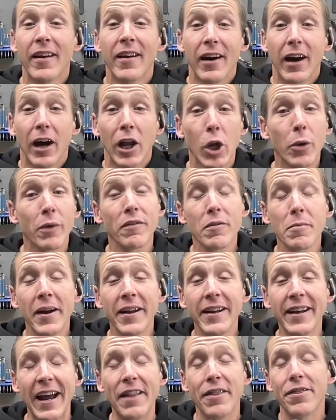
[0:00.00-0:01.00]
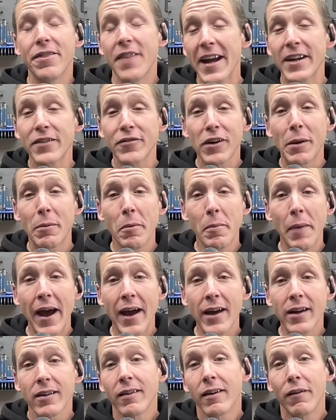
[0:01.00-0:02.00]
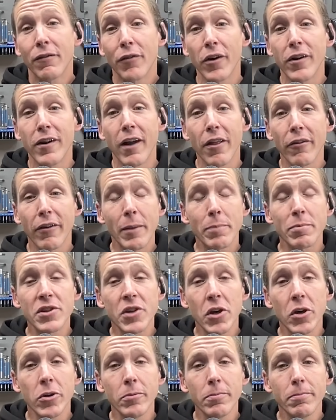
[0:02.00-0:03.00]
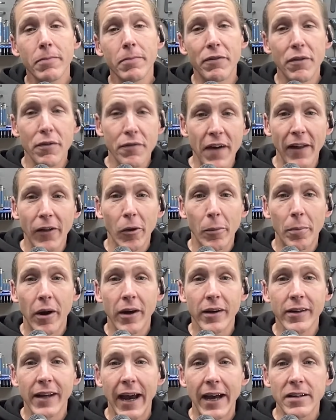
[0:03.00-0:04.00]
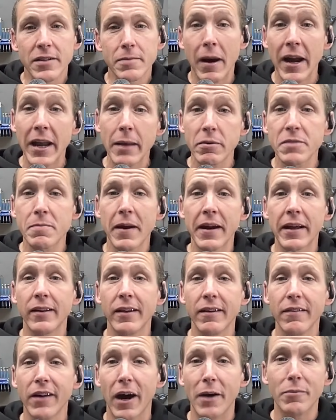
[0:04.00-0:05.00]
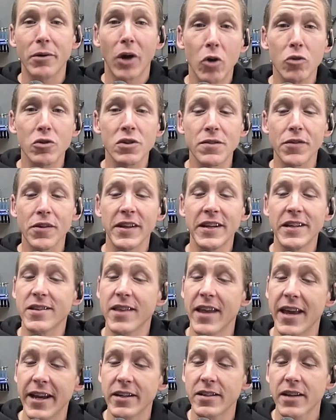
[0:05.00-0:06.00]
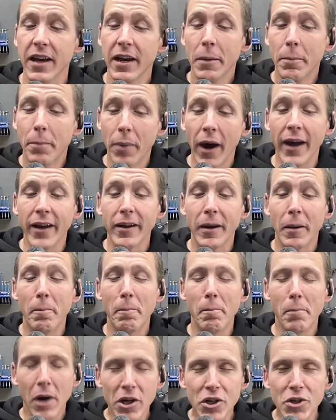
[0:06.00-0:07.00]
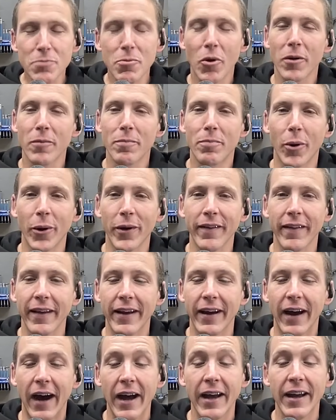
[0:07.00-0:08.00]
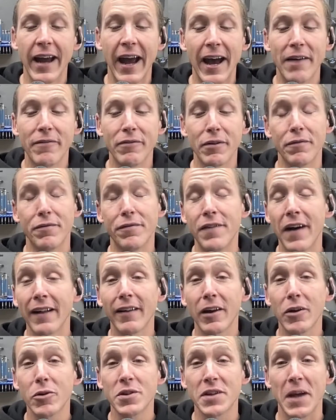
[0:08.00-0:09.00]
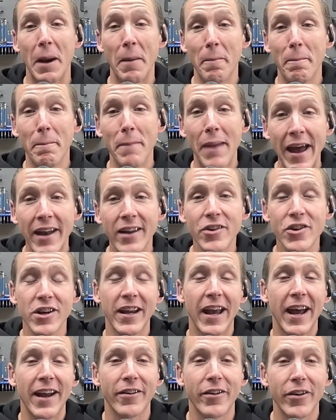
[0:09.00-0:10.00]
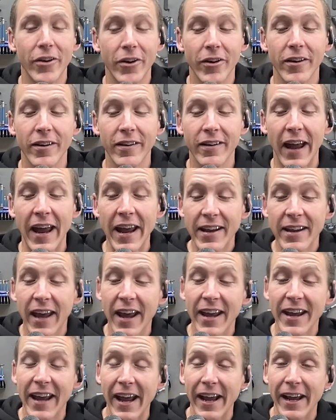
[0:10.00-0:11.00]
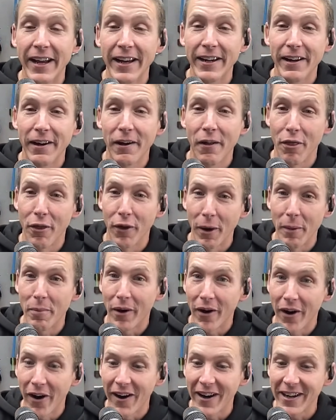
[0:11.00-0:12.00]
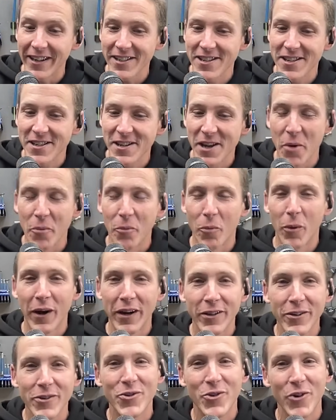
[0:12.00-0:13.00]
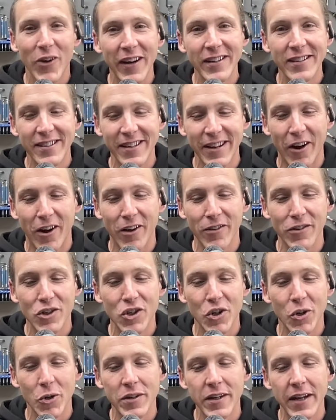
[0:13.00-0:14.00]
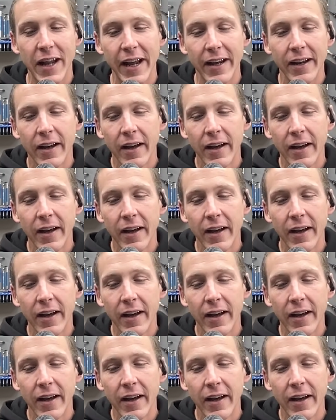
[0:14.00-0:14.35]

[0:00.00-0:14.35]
Hello, everybody, and thanks for coming back for another episode of the Velo podcast. My name is Mike Levy. I'm your host for these things, but much more importantly, I have Velo's managing editor, aka the boss, Will Tracy, on the show today.